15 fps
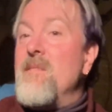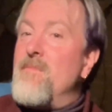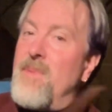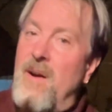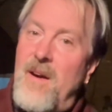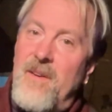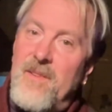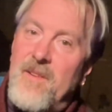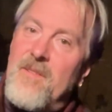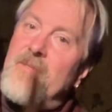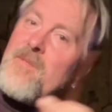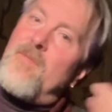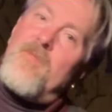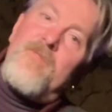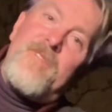partner
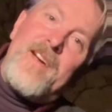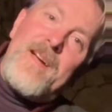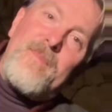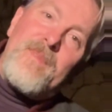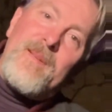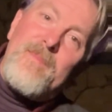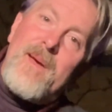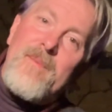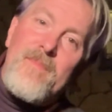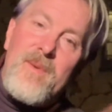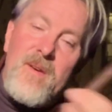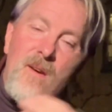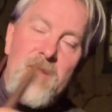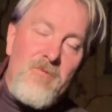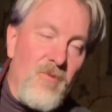or family
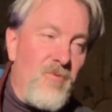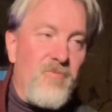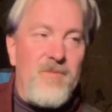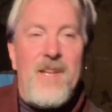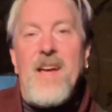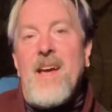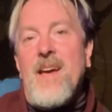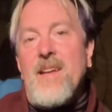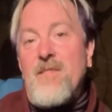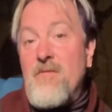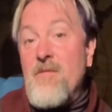member or dad,